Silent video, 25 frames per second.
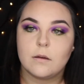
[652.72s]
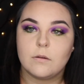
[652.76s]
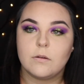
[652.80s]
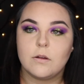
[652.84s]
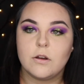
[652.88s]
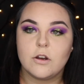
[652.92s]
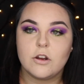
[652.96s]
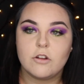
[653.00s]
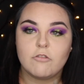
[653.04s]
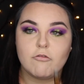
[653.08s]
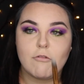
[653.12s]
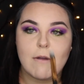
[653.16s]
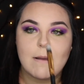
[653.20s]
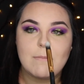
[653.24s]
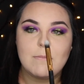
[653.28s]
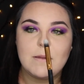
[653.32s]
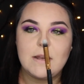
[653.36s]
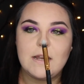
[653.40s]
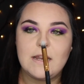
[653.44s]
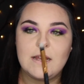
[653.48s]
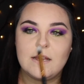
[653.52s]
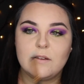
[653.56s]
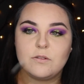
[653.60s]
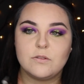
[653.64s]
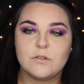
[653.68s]
I'm going to grab a
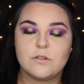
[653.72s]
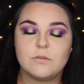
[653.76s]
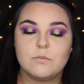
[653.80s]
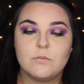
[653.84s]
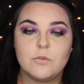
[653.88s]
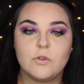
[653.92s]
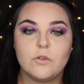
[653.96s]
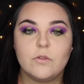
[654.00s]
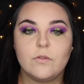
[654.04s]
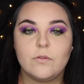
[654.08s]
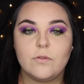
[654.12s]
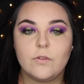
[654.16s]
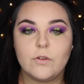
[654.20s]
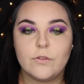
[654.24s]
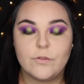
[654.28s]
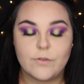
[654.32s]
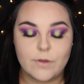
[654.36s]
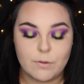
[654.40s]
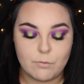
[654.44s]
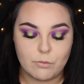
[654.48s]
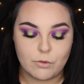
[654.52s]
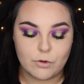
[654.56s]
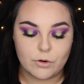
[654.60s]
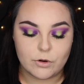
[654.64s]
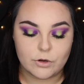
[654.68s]
little small
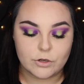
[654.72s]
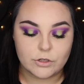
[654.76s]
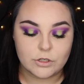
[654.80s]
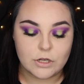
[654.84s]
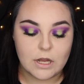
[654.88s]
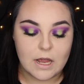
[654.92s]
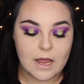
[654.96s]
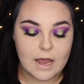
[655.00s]
fluffy brush,